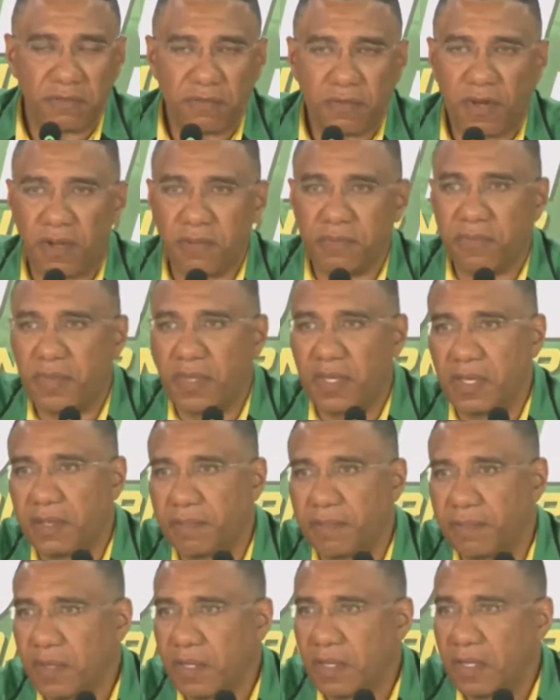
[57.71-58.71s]
from
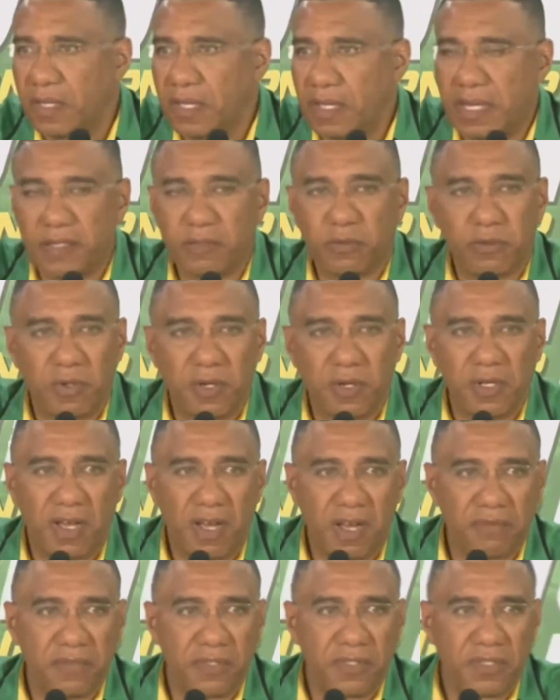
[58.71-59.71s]
the Electoral
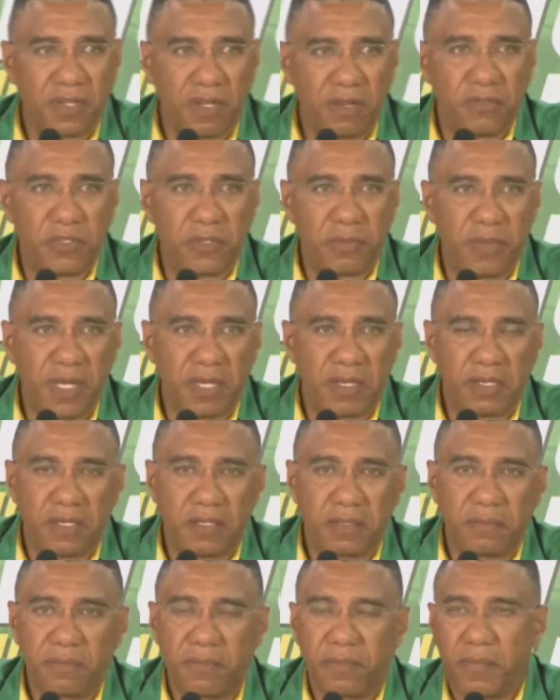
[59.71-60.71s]
Office of
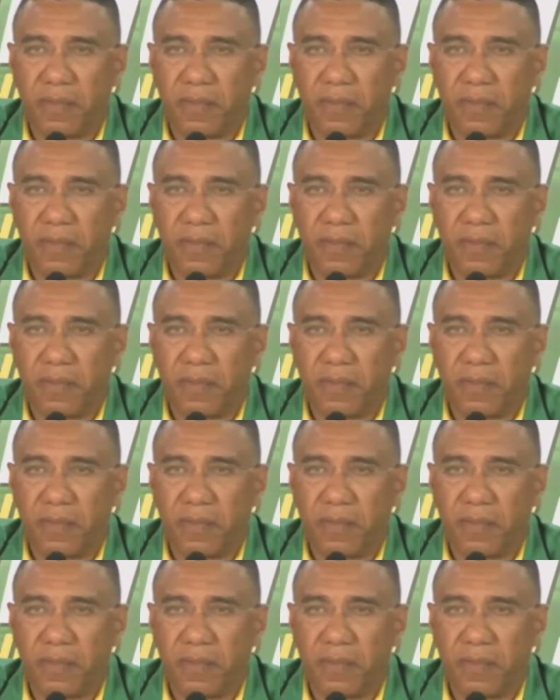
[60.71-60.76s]
Jamaica.